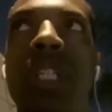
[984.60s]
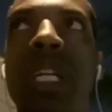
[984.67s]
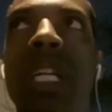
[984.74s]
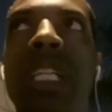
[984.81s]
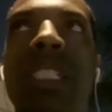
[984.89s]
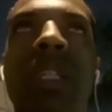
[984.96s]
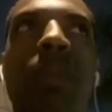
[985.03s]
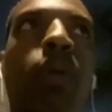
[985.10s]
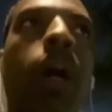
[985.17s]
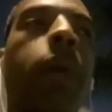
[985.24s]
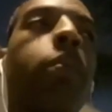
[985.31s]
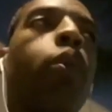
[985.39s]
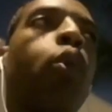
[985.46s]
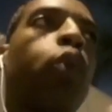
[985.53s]
the
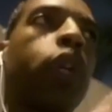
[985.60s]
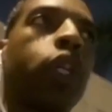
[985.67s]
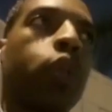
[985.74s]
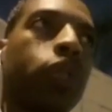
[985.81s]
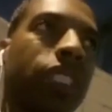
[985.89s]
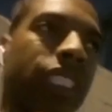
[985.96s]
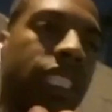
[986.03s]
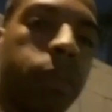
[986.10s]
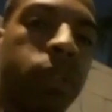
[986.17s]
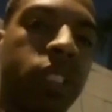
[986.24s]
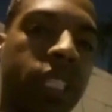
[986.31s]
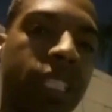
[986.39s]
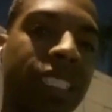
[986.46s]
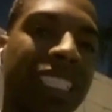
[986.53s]
primordial
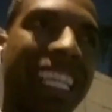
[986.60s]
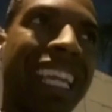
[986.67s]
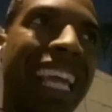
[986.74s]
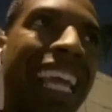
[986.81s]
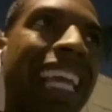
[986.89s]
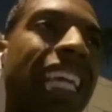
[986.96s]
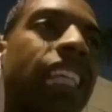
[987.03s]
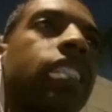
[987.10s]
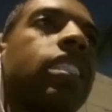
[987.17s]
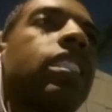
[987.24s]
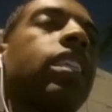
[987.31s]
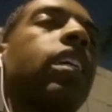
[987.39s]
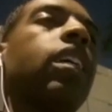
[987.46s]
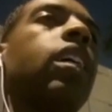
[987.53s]
substance. It is
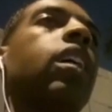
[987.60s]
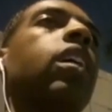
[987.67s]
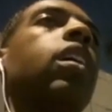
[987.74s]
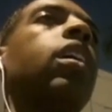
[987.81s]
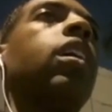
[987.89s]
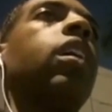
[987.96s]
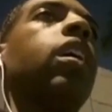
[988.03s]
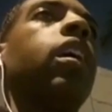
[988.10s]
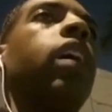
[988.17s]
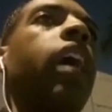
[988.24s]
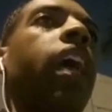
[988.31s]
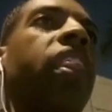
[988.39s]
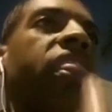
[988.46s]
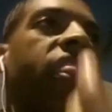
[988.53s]

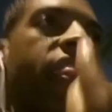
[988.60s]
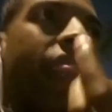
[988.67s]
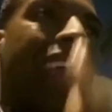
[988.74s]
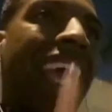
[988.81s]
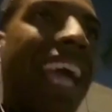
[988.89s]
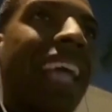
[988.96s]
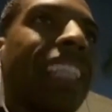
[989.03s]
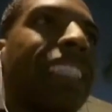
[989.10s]
that